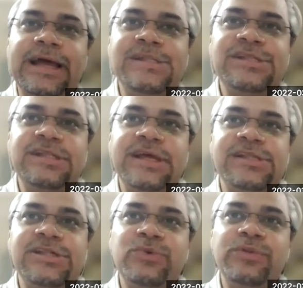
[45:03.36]

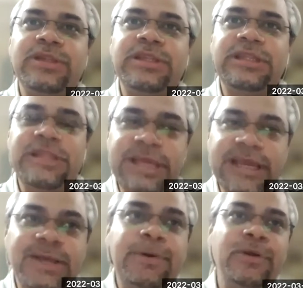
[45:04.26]
as you
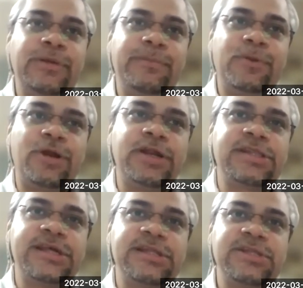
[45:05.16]
think about
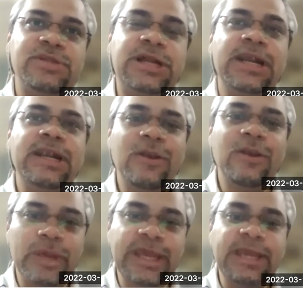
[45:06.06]
products, as you start
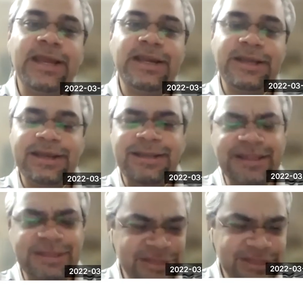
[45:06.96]
looking at,
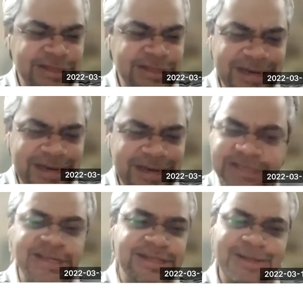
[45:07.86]
and this is a
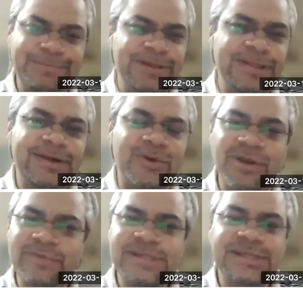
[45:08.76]
classic example that
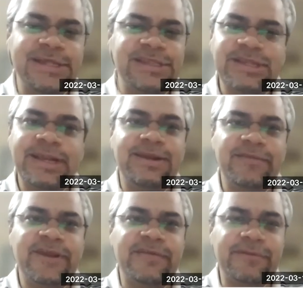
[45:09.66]
always gets
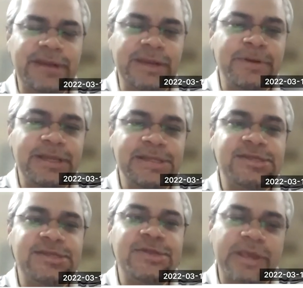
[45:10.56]
cited whenever anybody
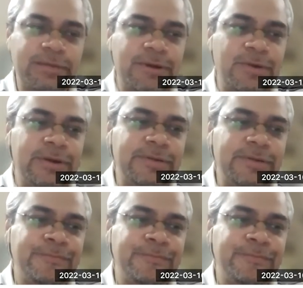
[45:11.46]
is talking about